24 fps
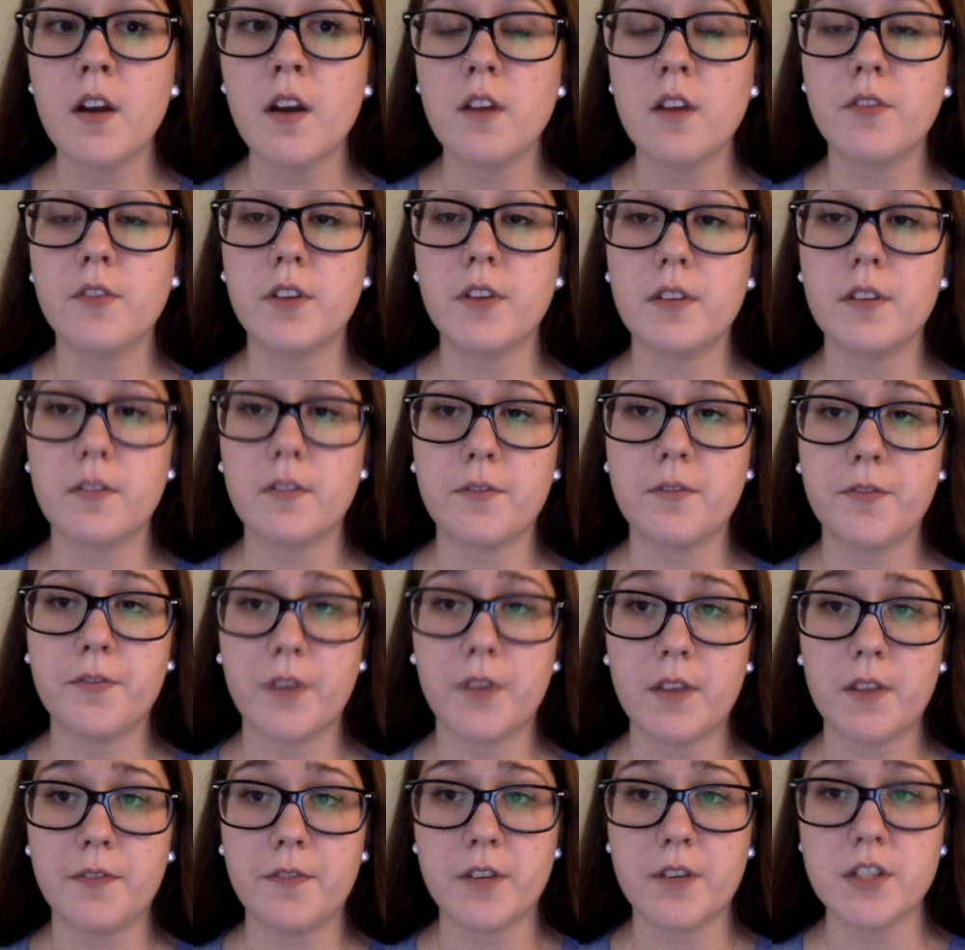For
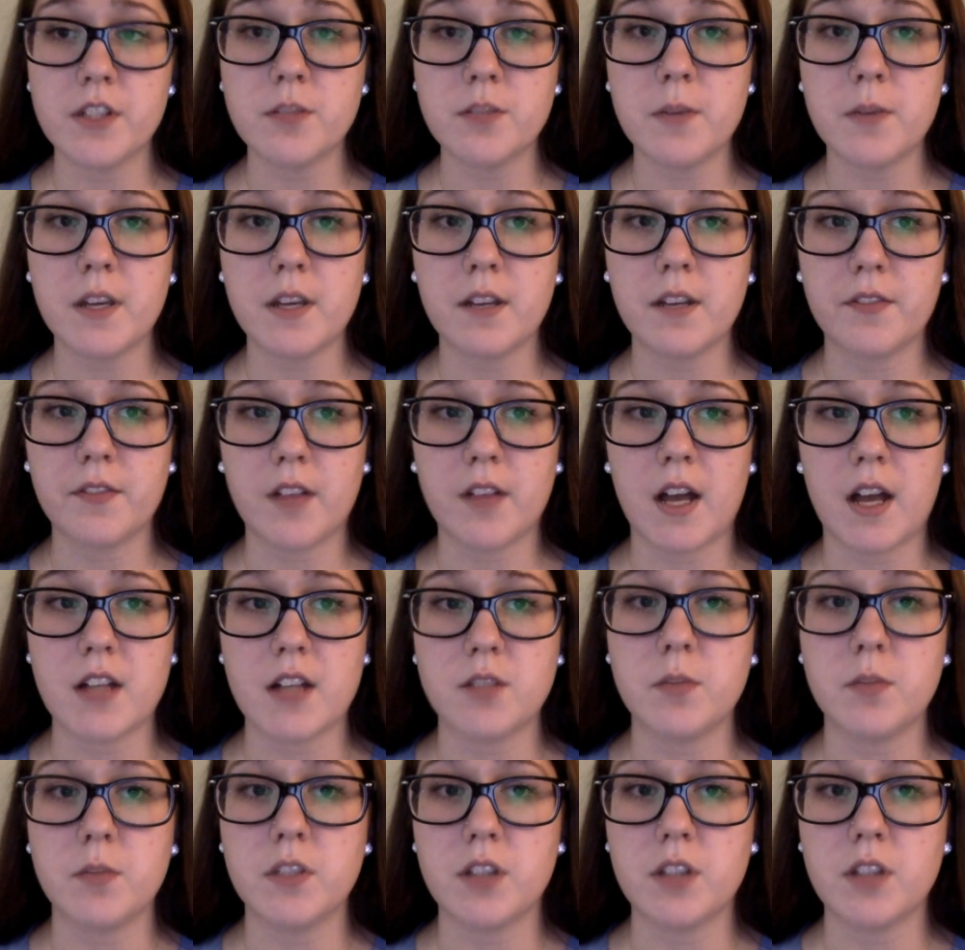the first week of class,
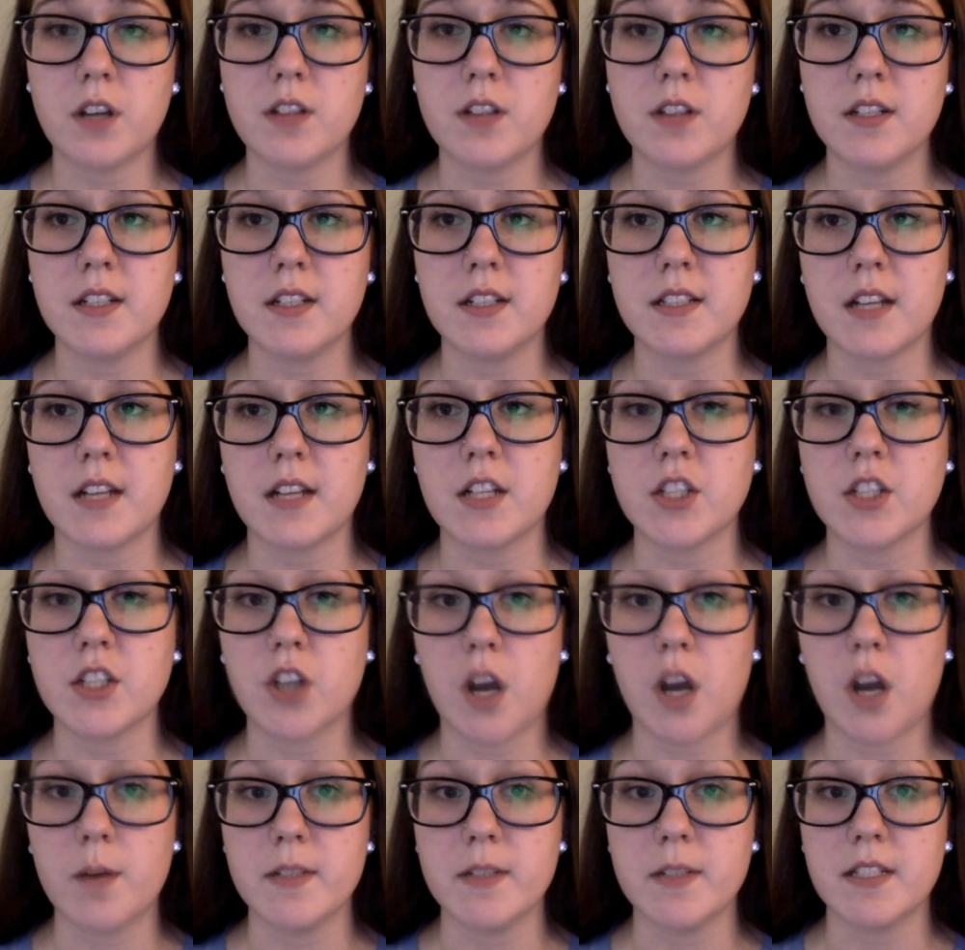we started to discuss
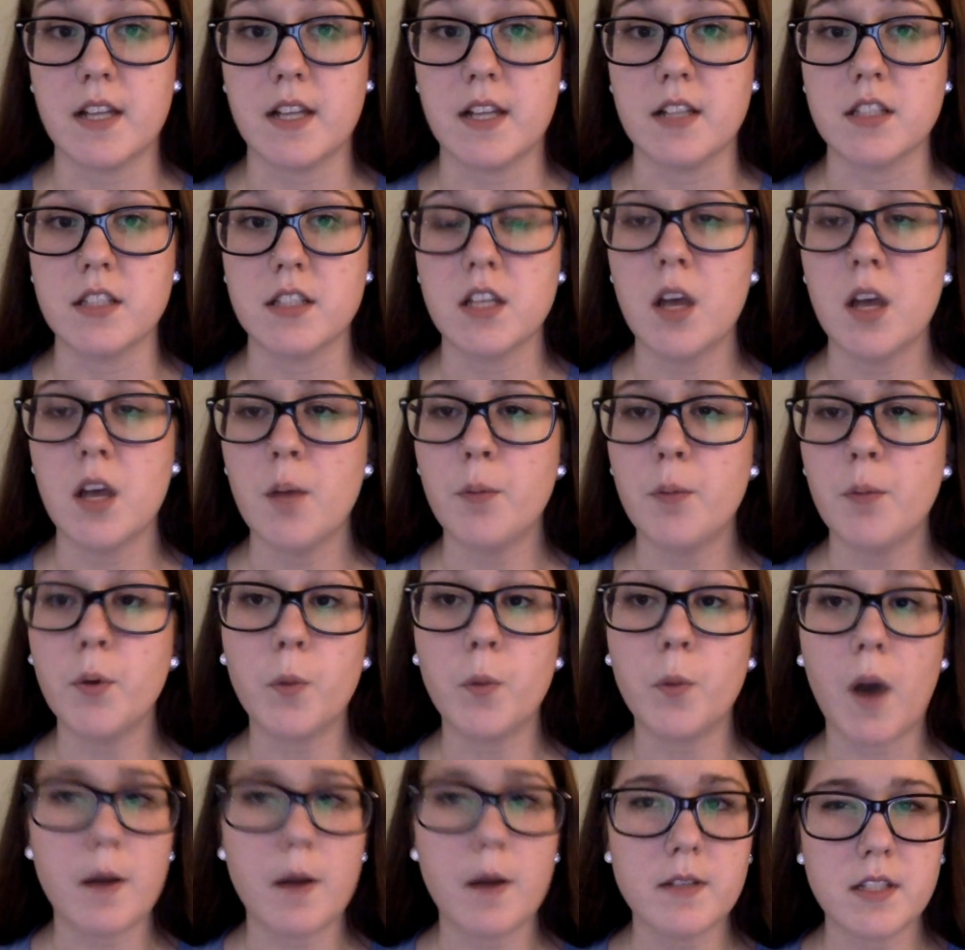common sense. But
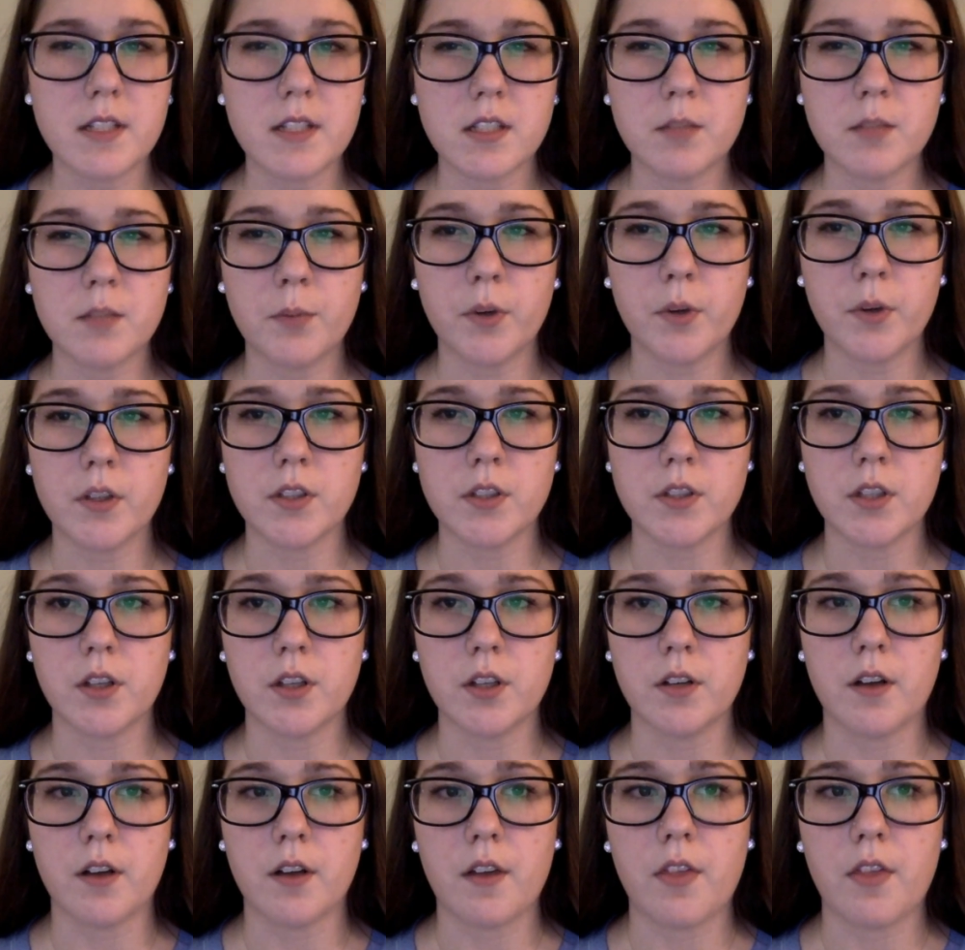why was this important to
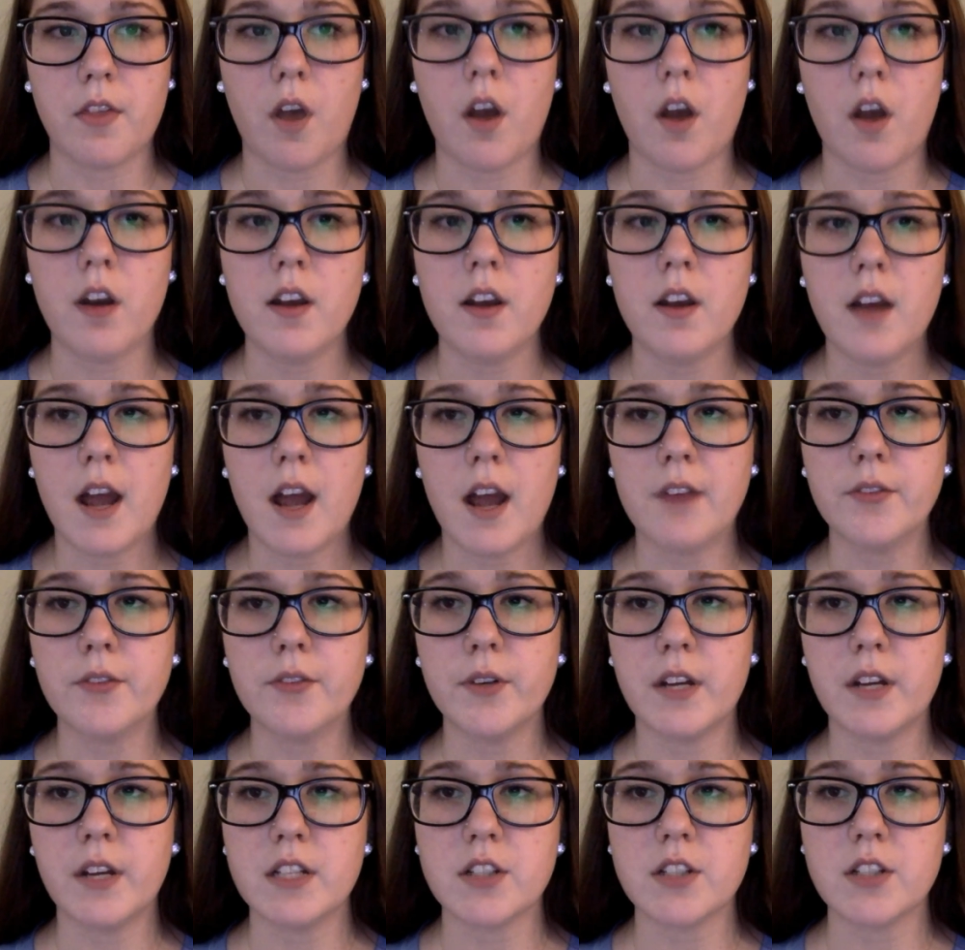learn, I thought?
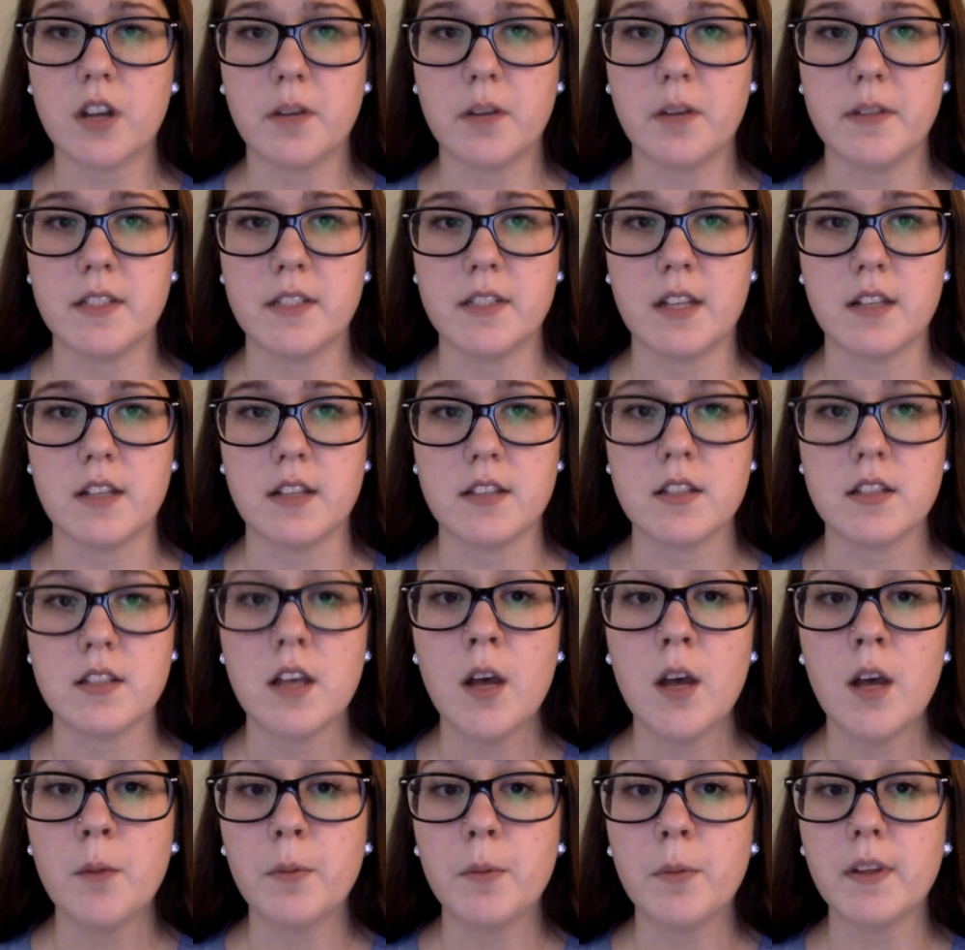Everyone has common sense.
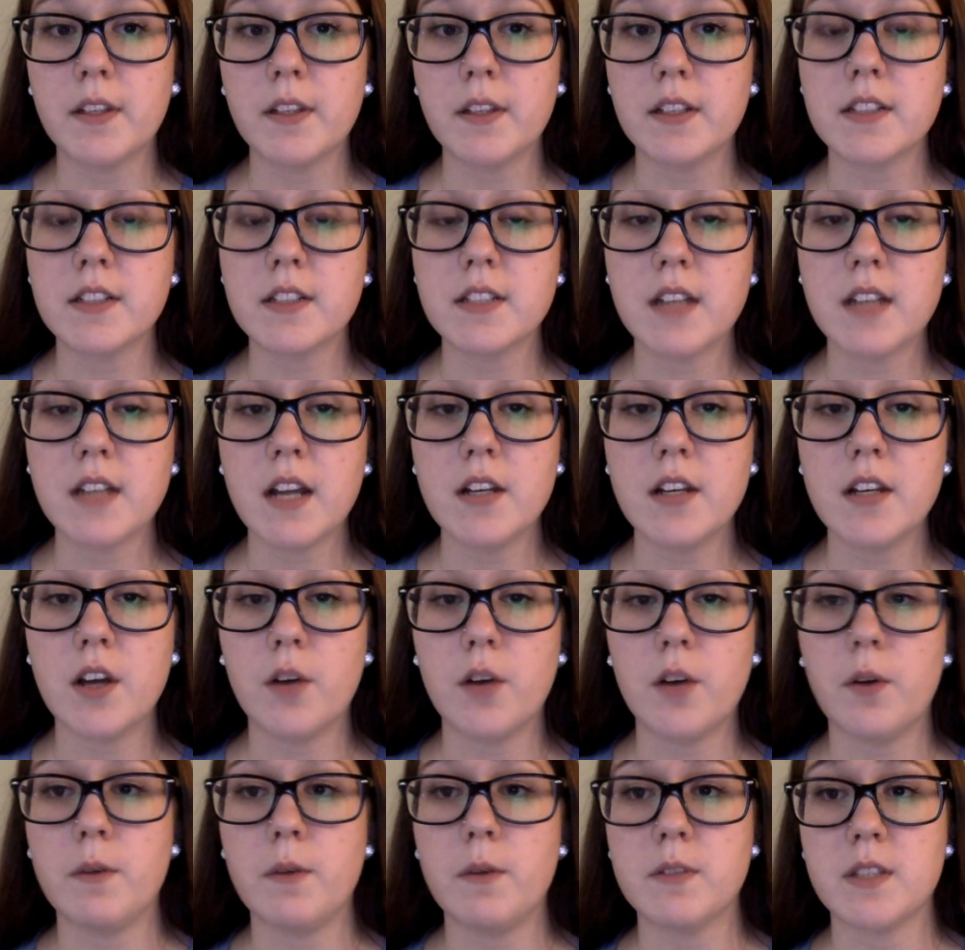But little did I
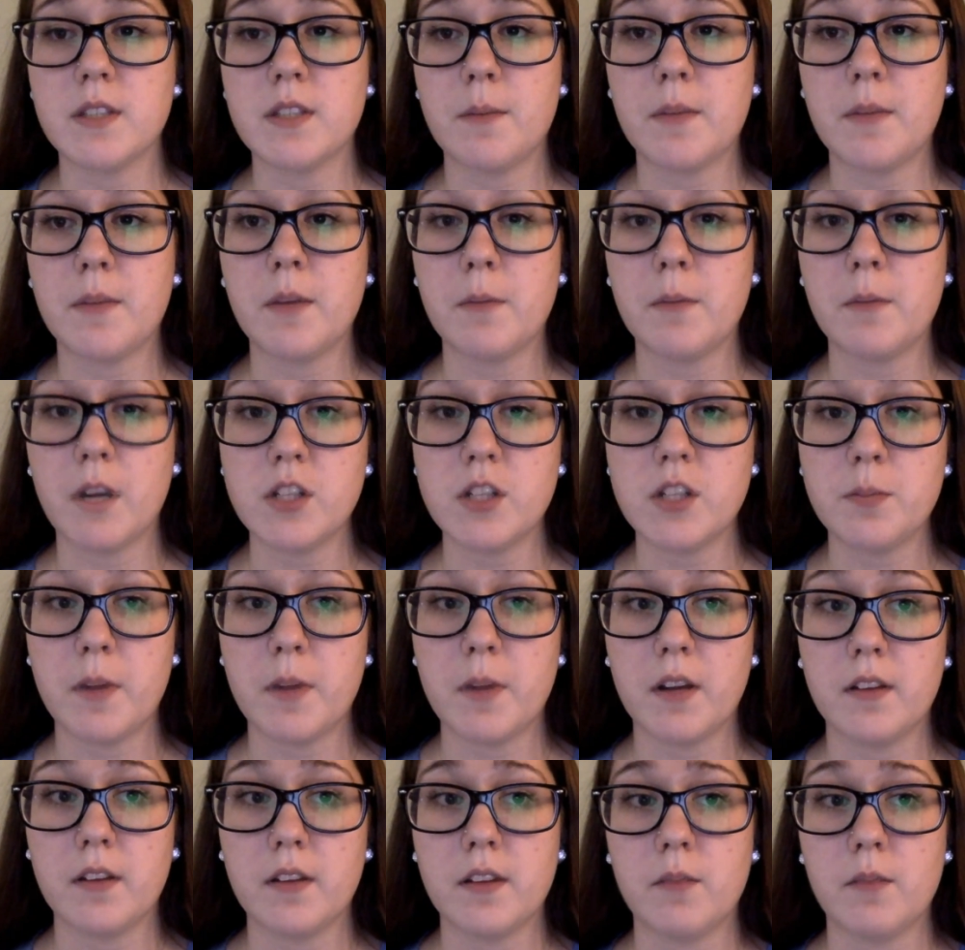know it was something much
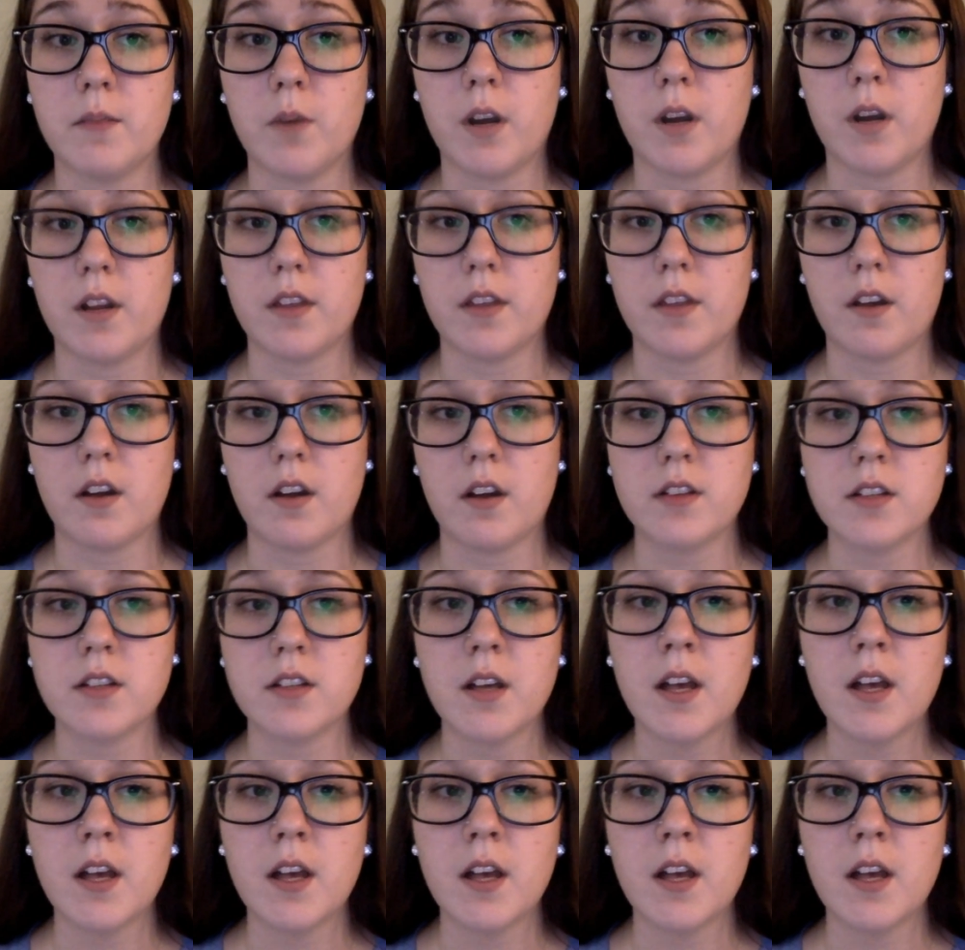bigger than what I thought.